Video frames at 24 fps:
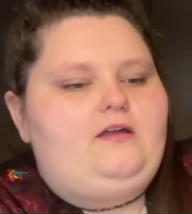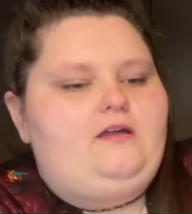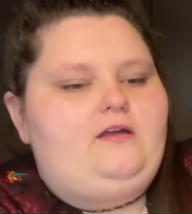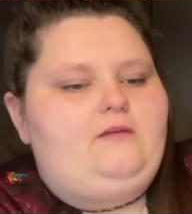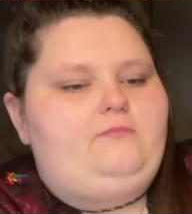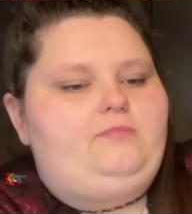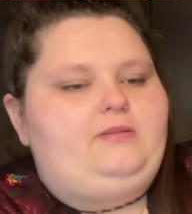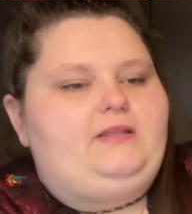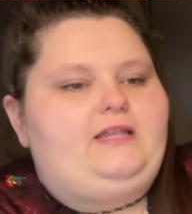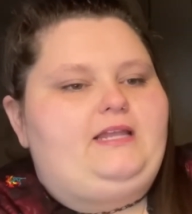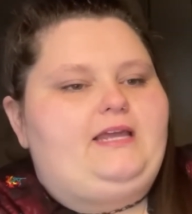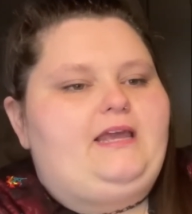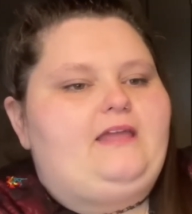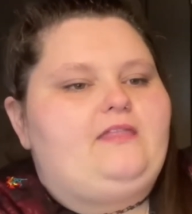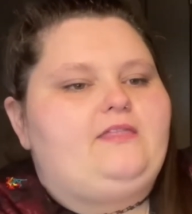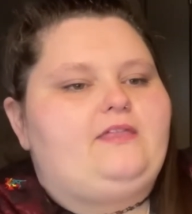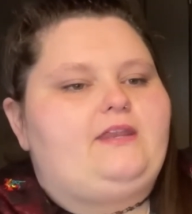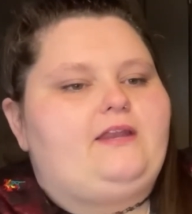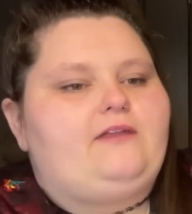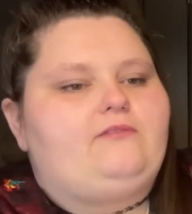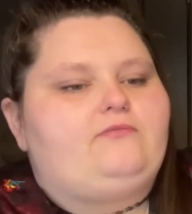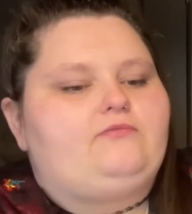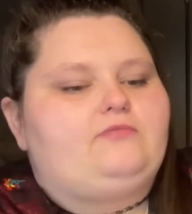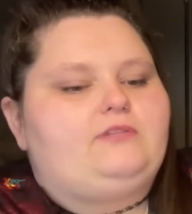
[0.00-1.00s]
plant that
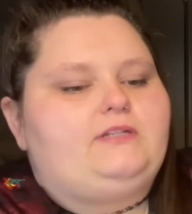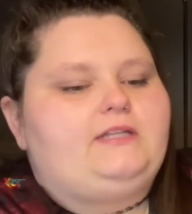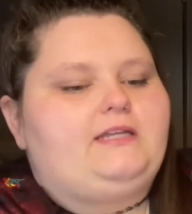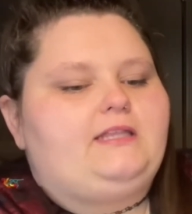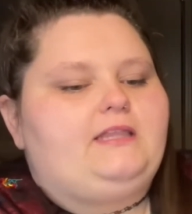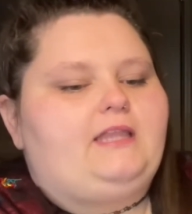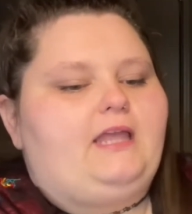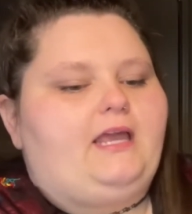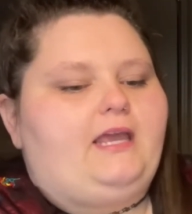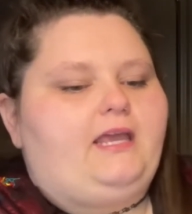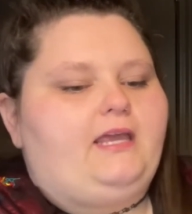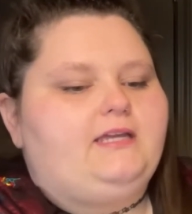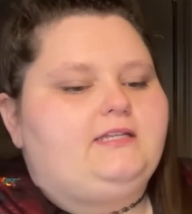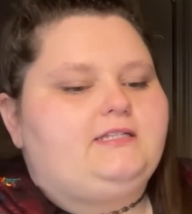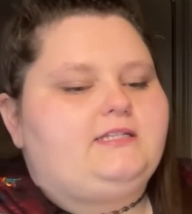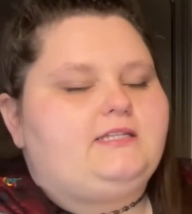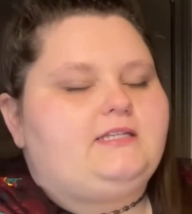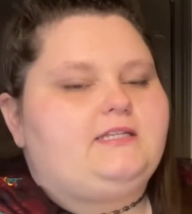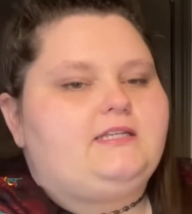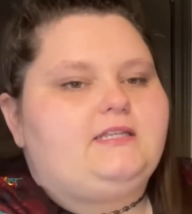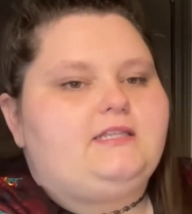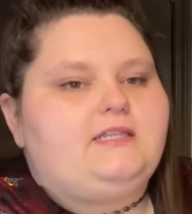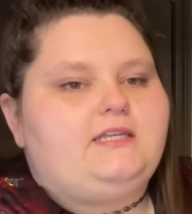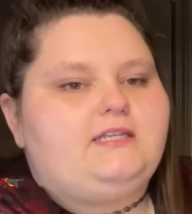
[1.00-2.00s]
I really
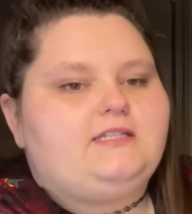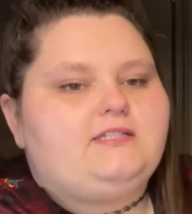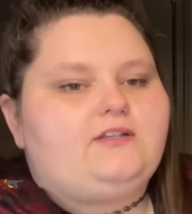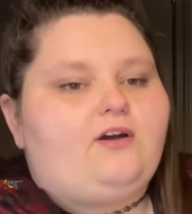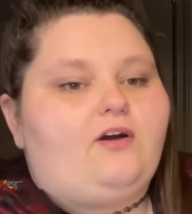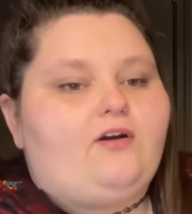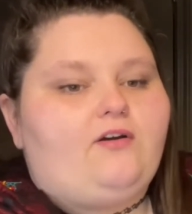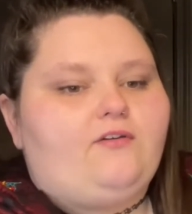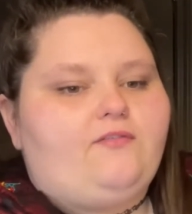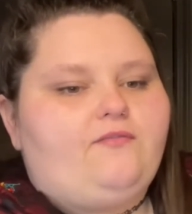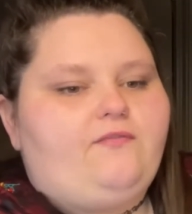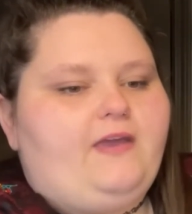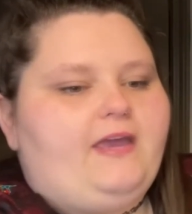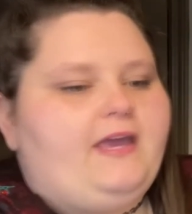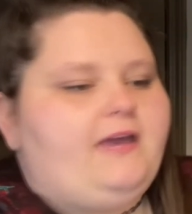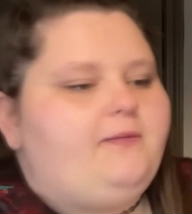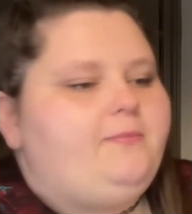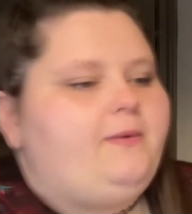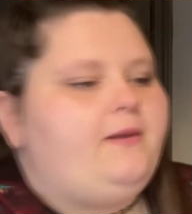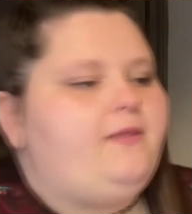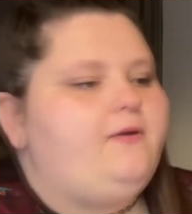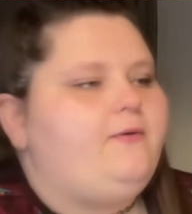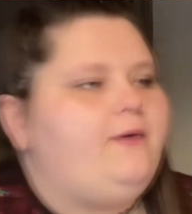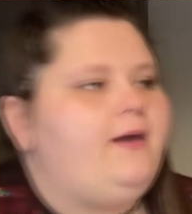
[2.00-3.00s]
liked. These are fake,
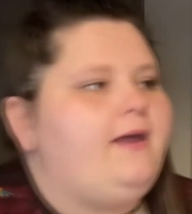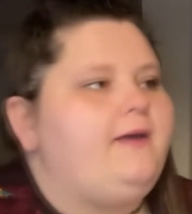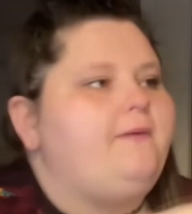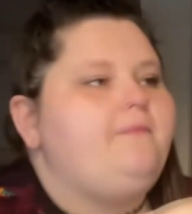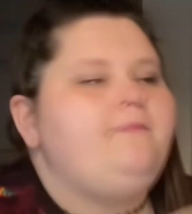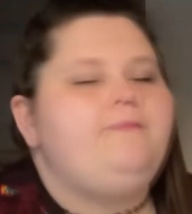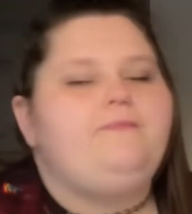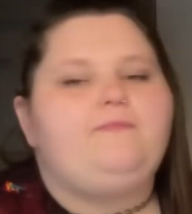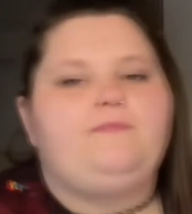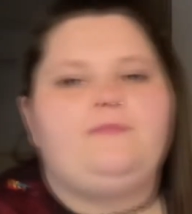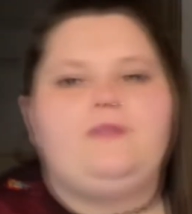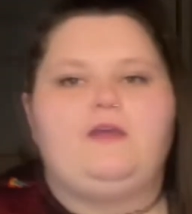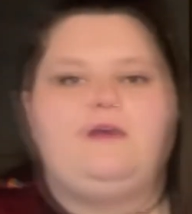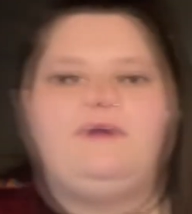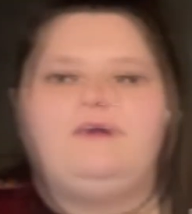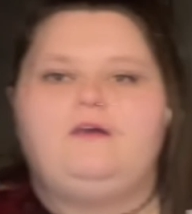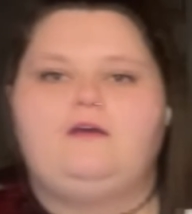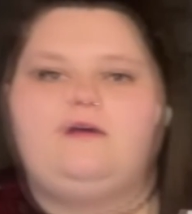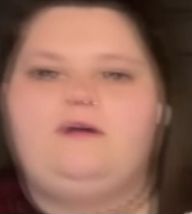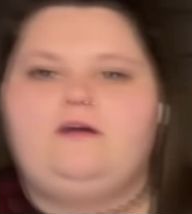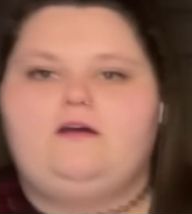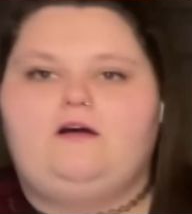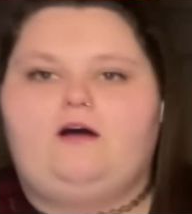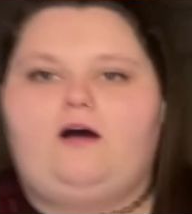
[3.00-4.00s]
by the way.
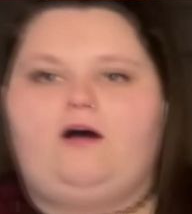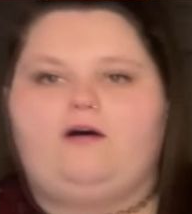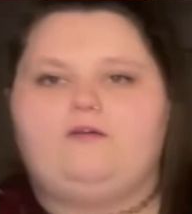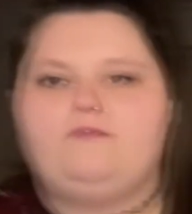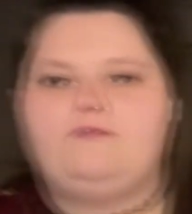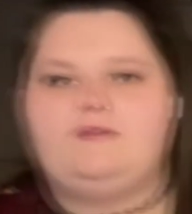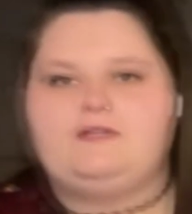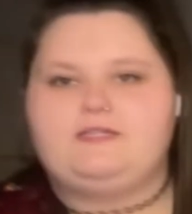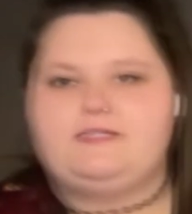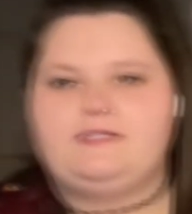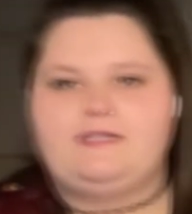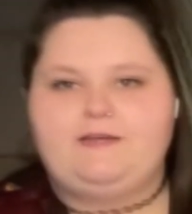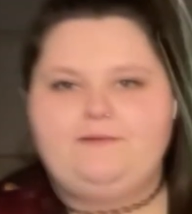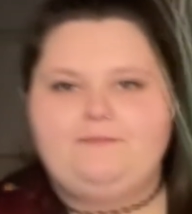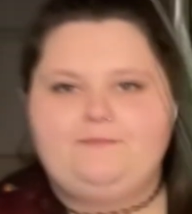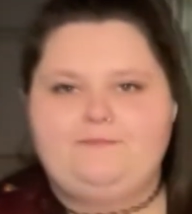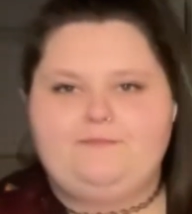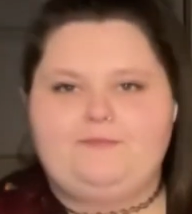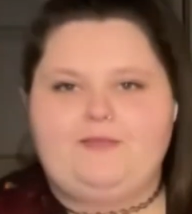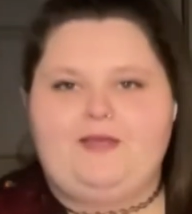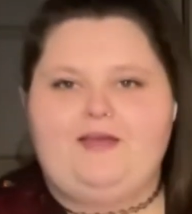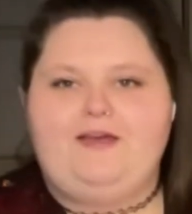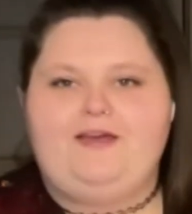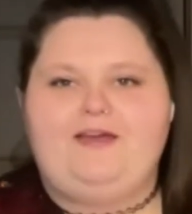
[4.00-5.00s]
Obviously,
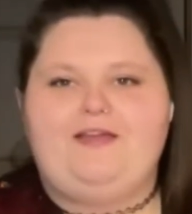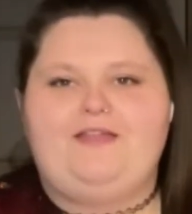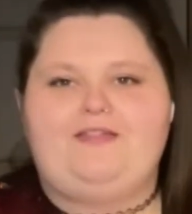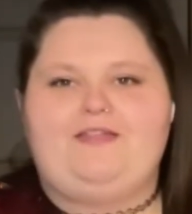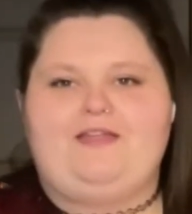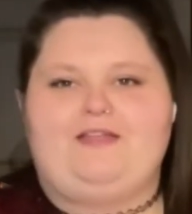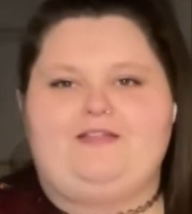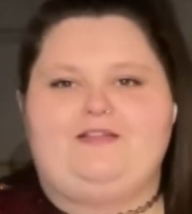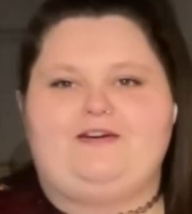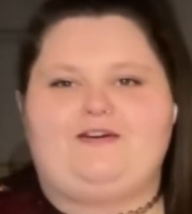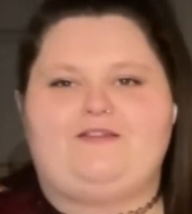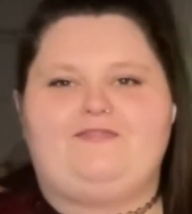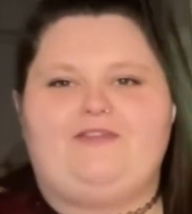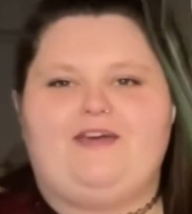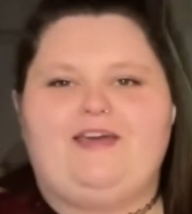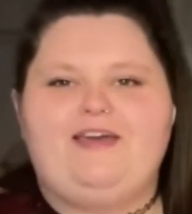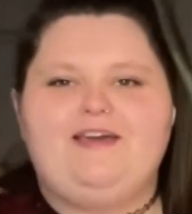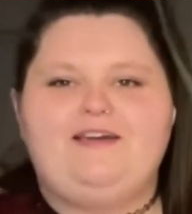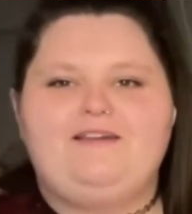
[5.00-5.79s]
they look fake.